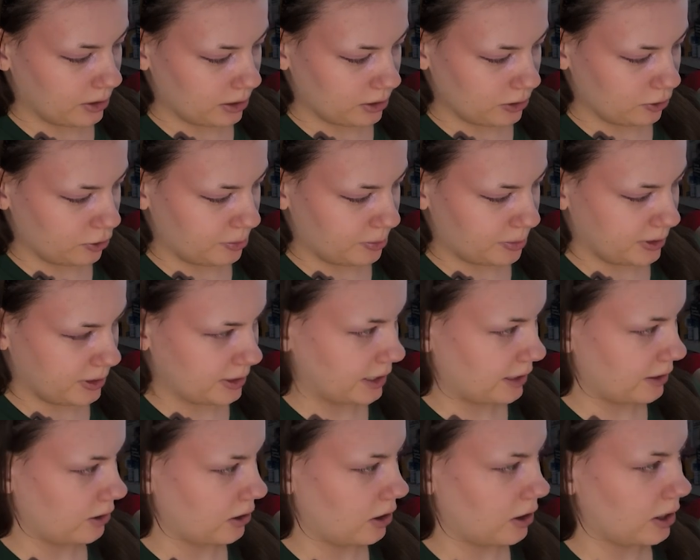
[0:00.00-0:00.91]

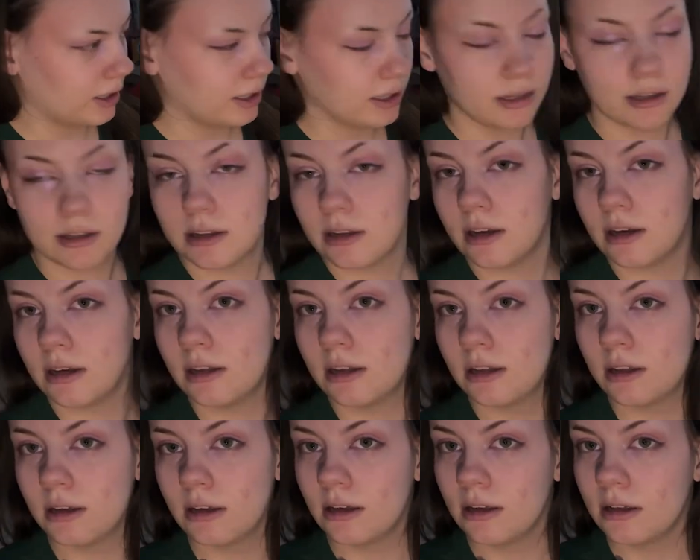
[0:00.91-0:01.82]
100% cotton.
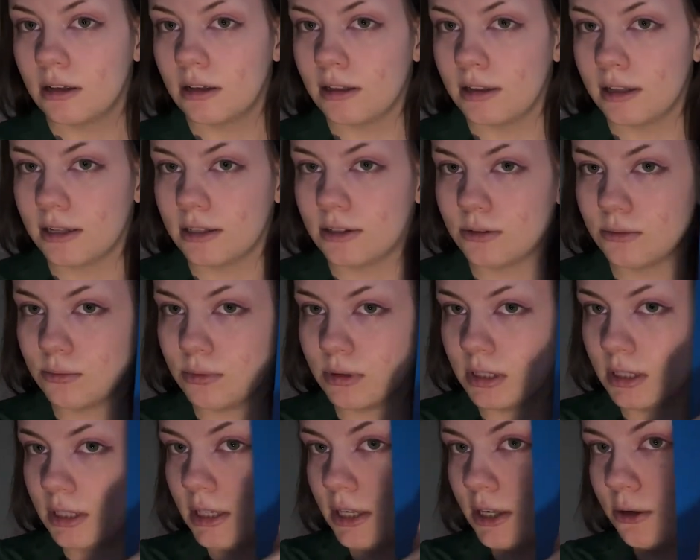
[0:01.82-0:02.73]
That's a
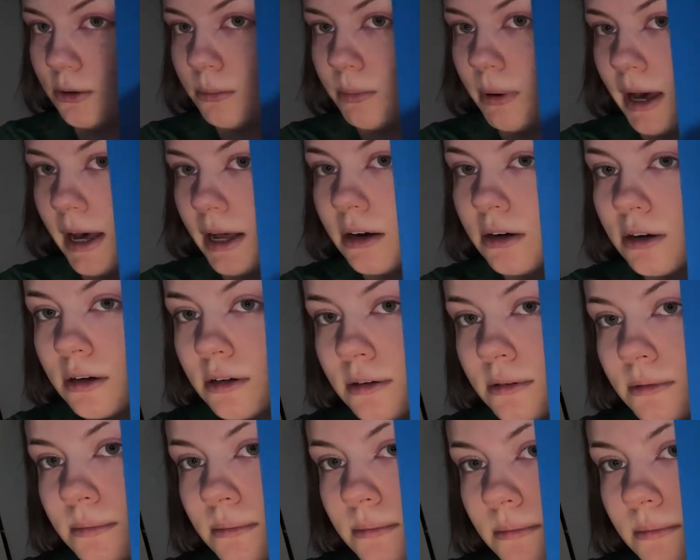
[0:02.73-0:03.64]
really cute pattern.